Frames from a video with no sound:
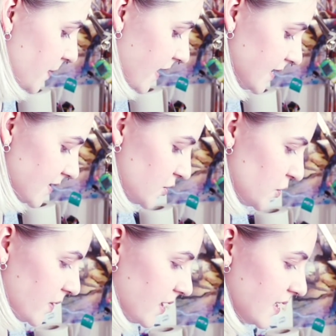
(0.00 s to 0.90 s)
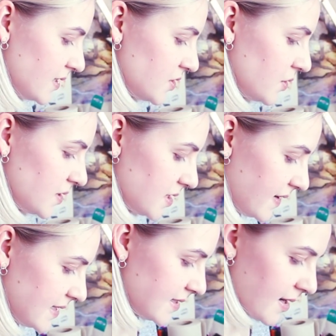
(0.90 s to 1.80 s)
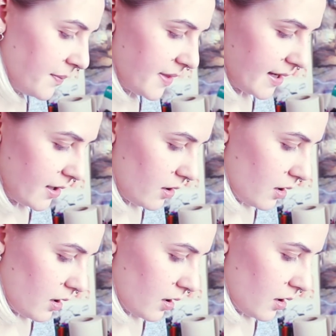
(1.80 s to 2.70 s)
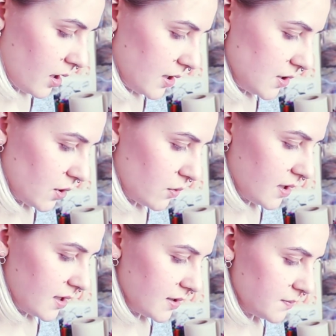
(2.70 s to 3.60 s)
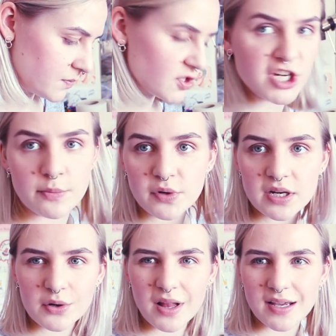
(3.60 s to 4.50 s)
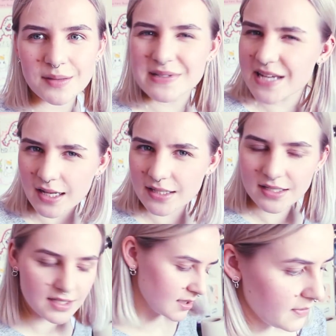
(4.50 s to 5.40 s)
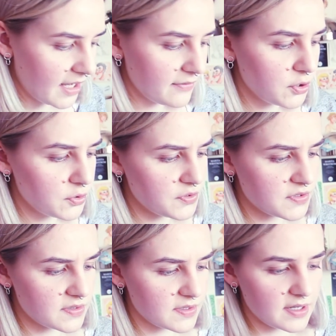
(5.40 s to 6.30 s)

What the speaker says: paints are super nice. She also has some that are, you know, shimmery or like metallic. I've used